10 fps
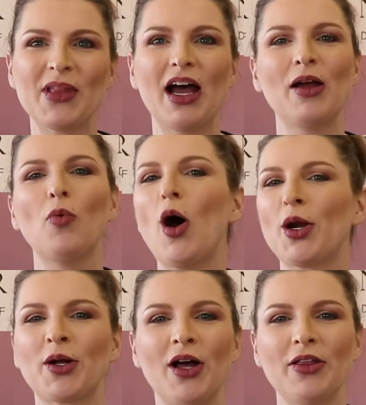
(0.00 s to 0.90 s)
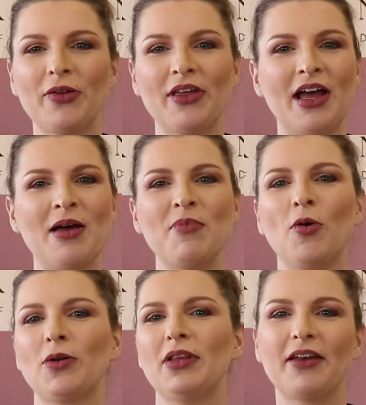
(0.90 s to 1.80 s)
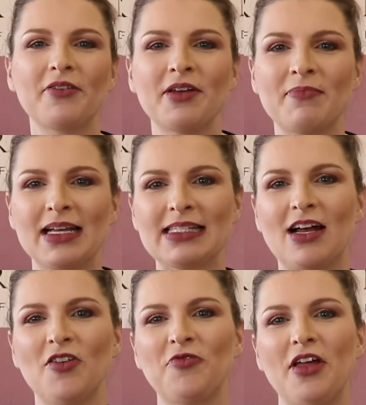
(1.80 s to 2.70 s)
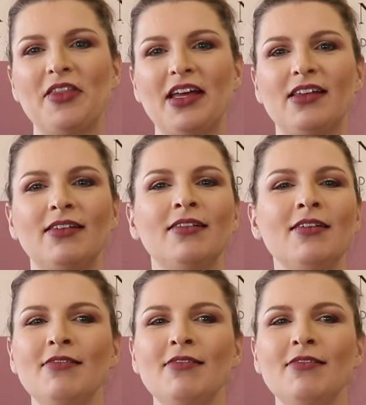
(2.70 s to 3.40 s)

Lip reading: I watercolor them or letter them myself, and then